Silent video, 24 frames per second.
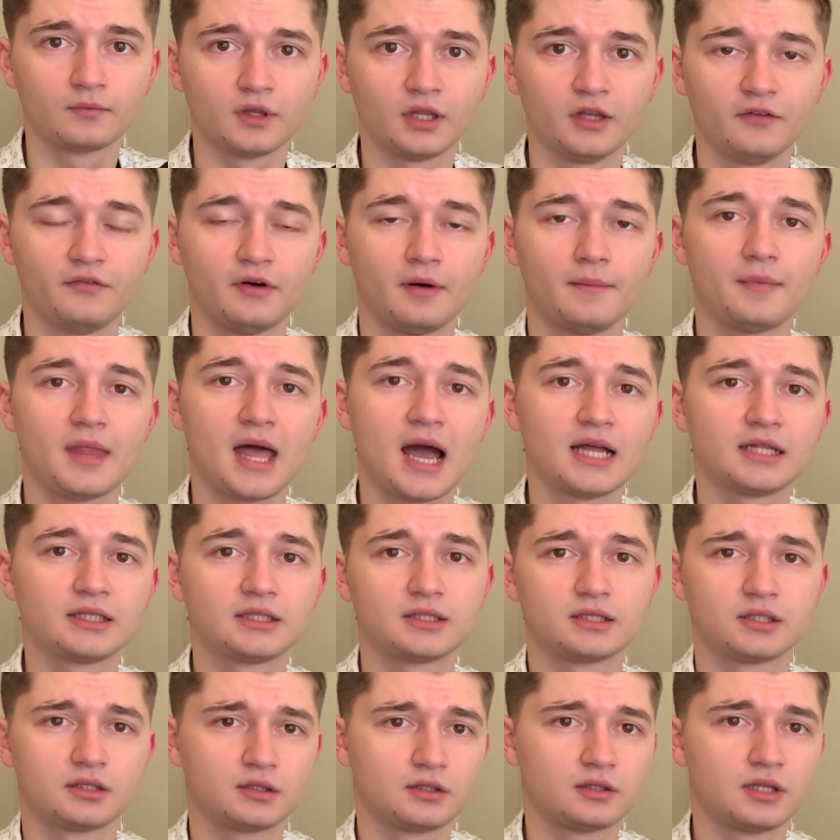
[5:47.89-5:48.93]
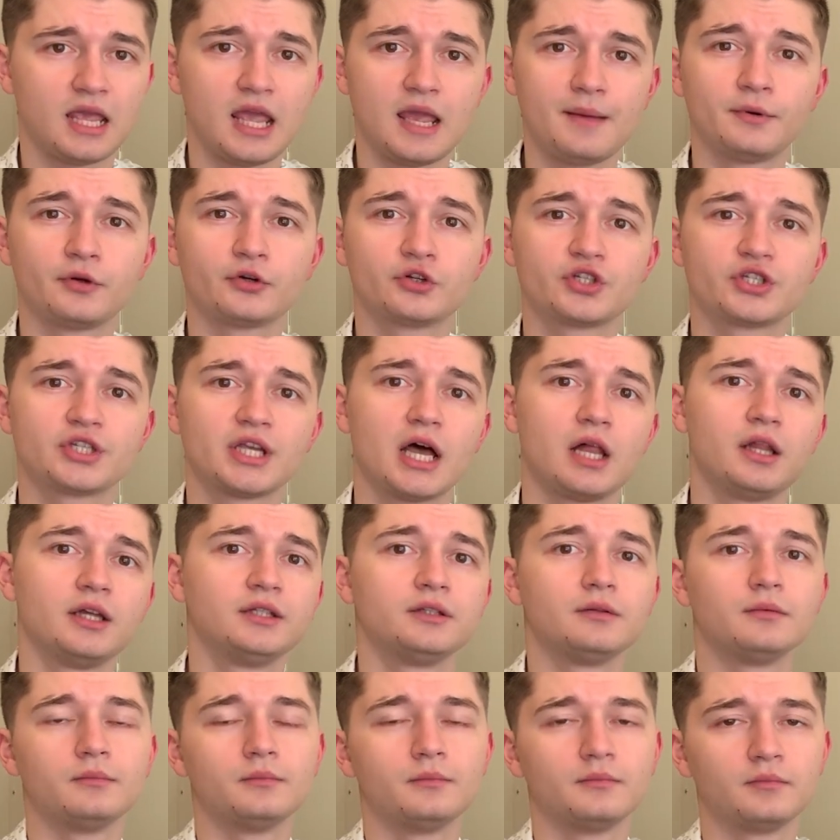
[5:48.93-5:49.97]
If I'm not able to sell
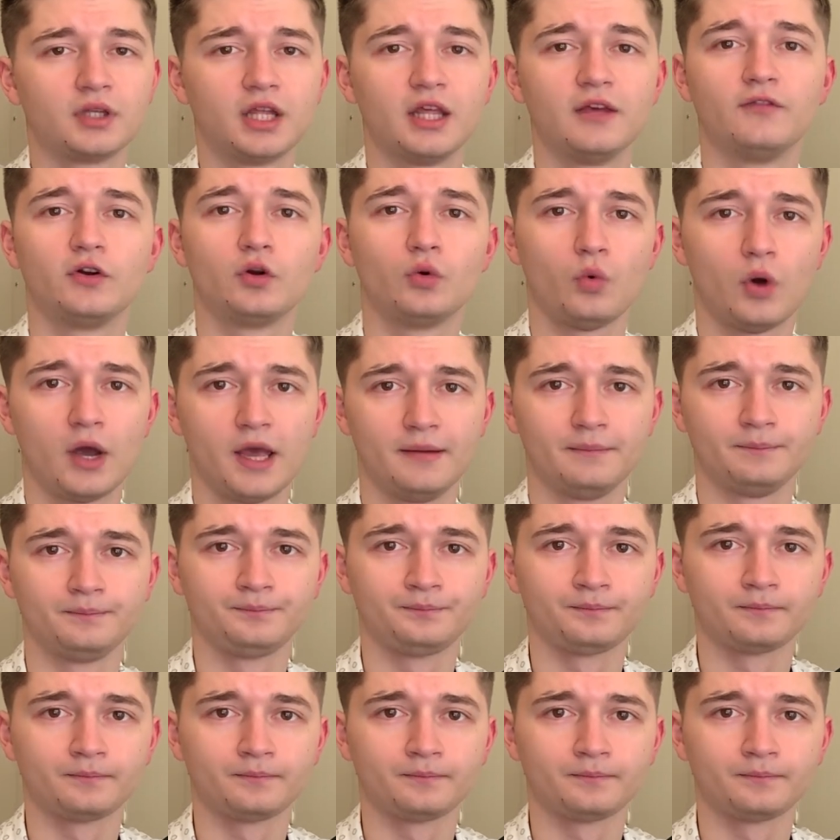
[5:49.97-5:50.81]
it, give it away.